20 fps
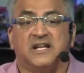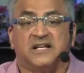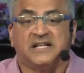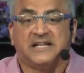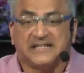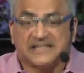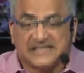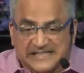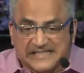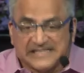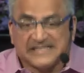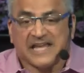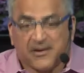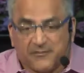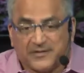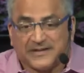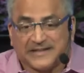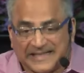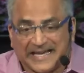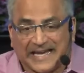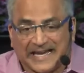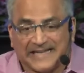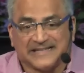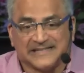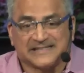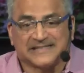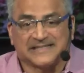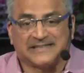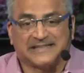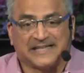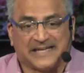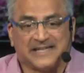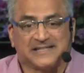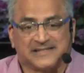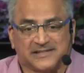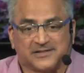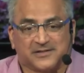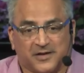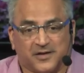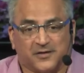it's seven days it
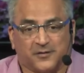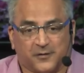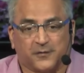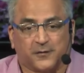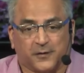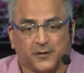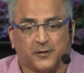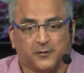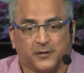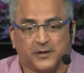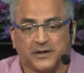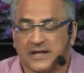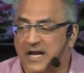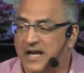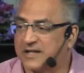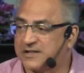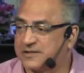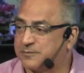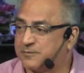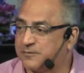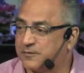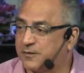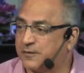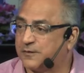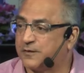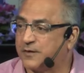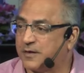takes for, for the, for,